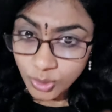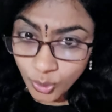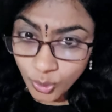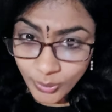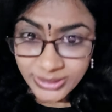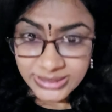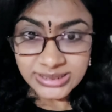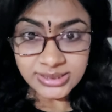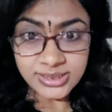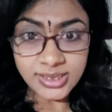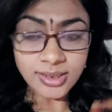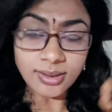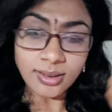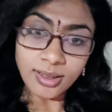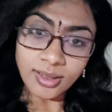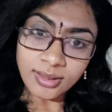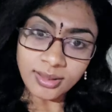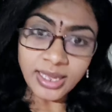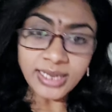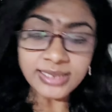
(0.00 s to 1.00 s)

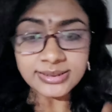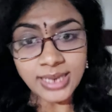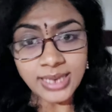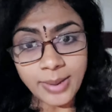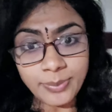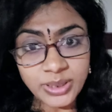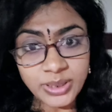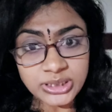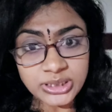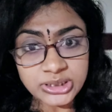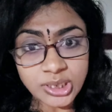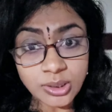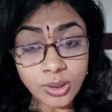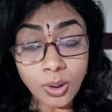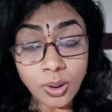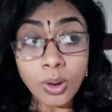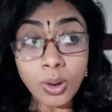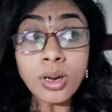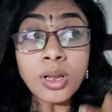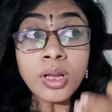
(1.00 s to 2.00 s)
question in the examination
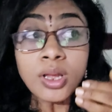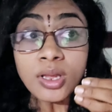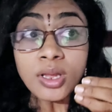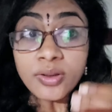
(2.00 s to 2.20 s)
hall,